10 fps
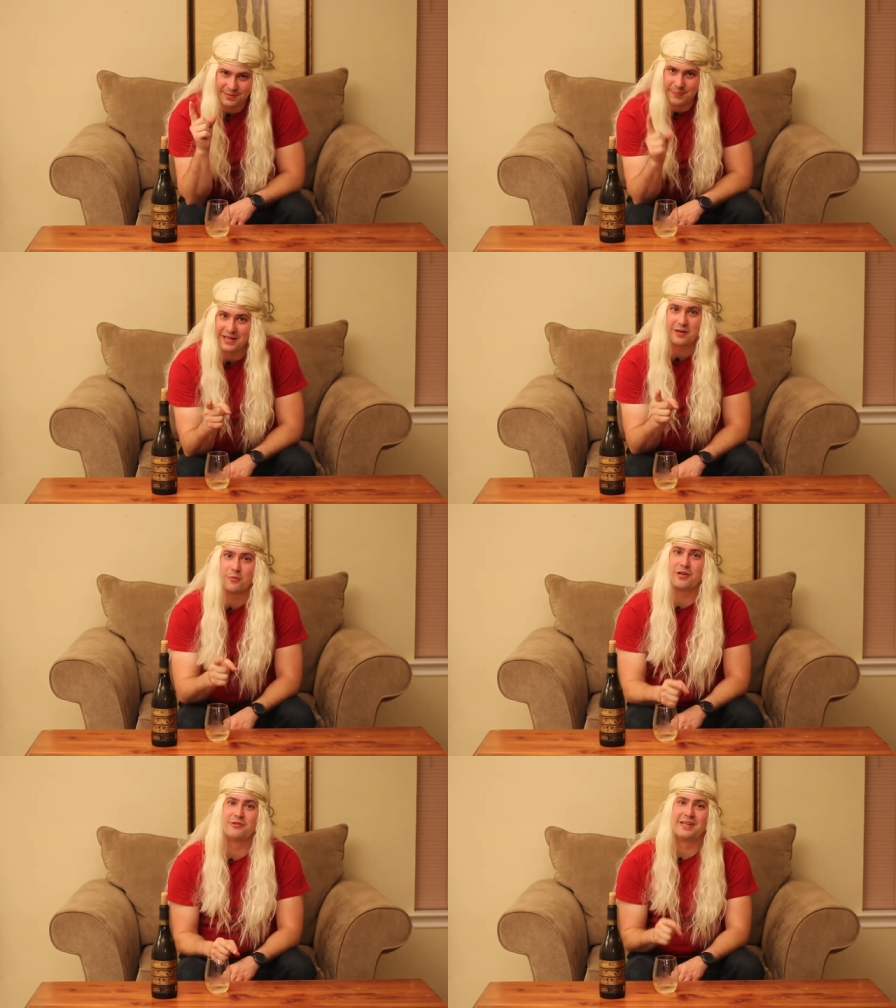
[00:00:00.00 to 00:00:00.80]
depending
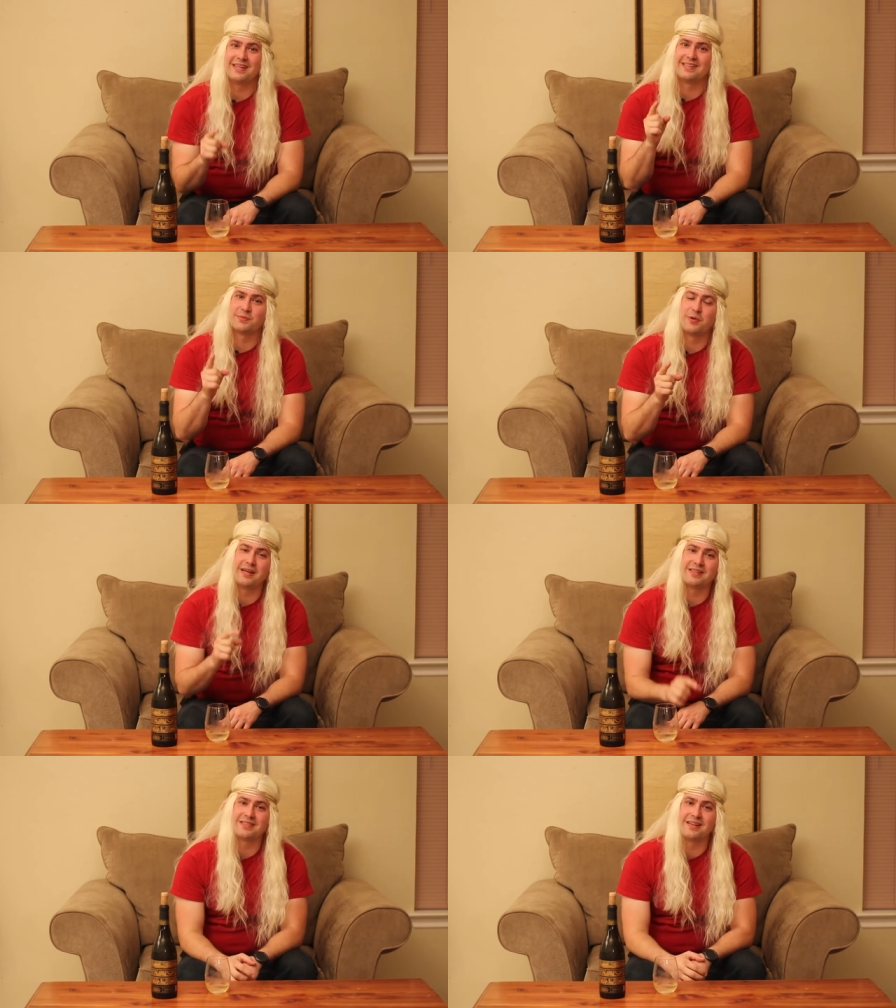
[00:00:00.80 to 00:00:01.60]
on where you get it, it's
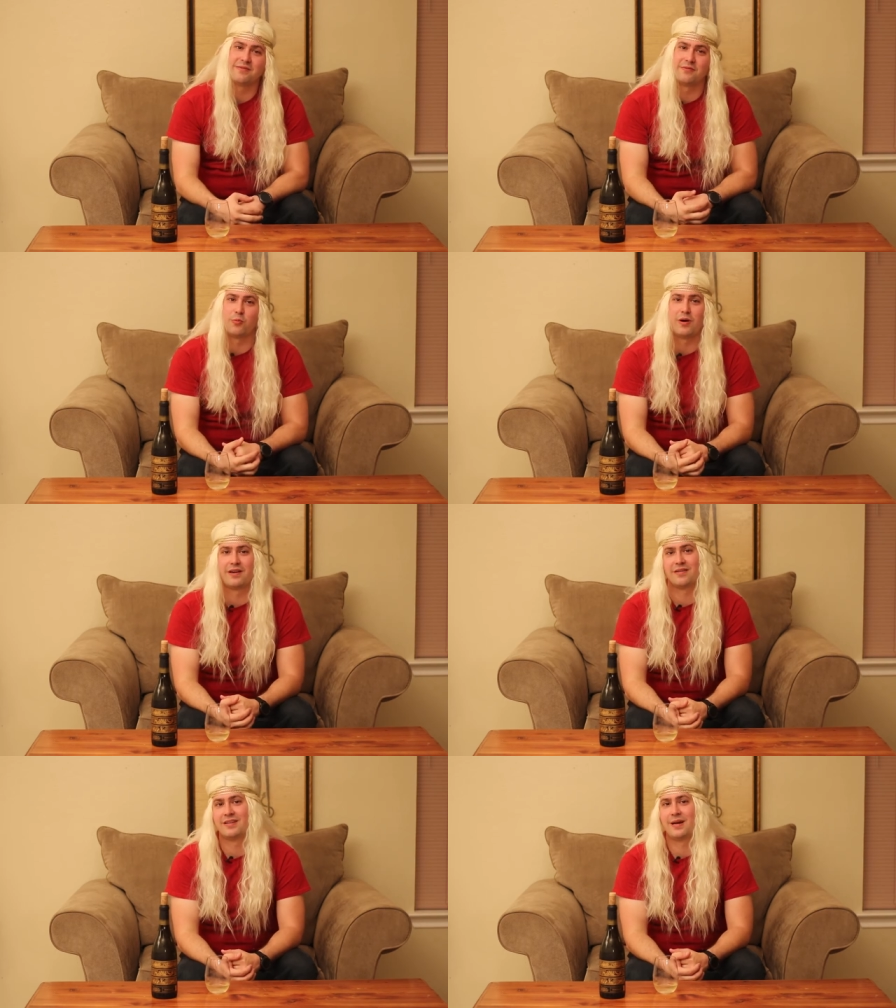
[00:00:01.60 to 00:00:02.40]
probably outside of the
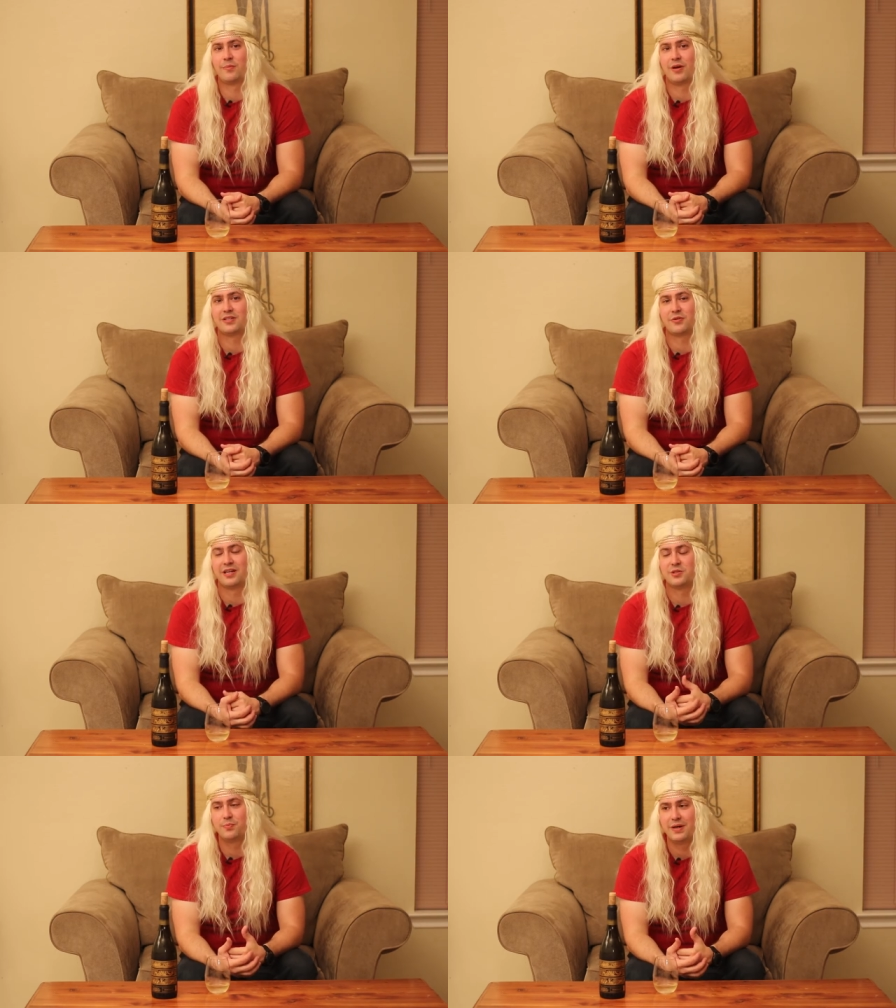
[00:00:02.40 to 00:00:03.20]
wine on the dime price
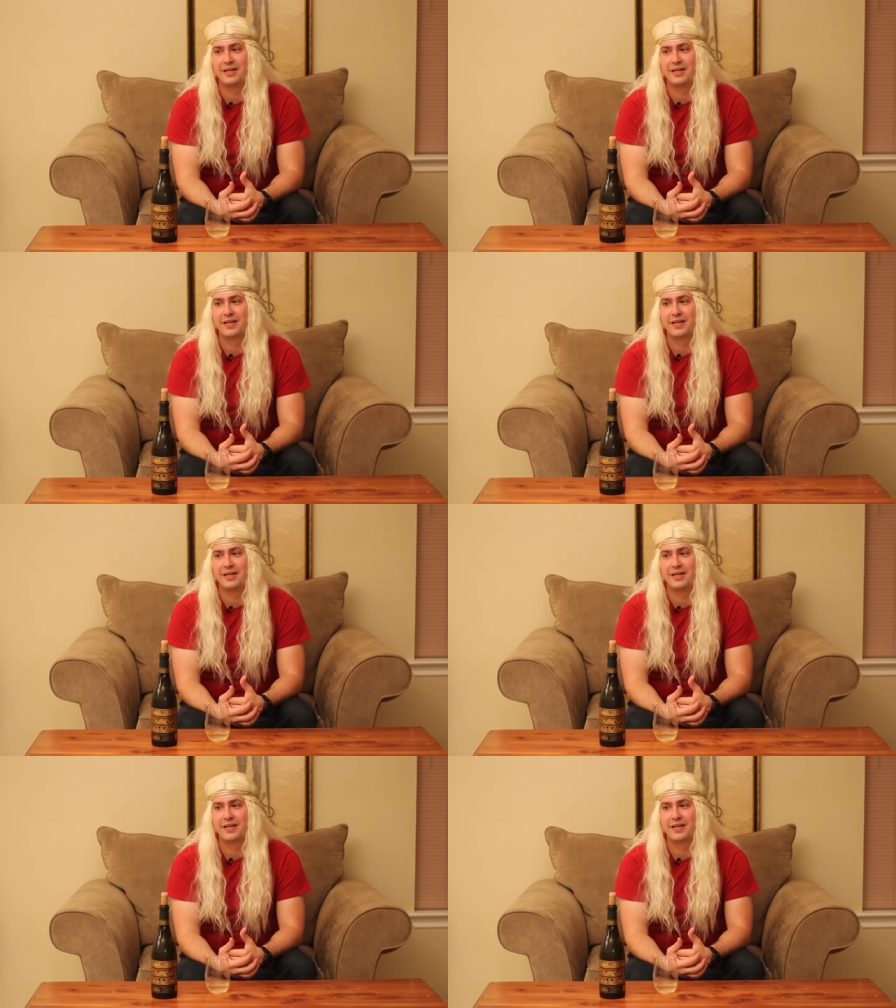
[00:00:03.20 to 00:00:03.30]
range.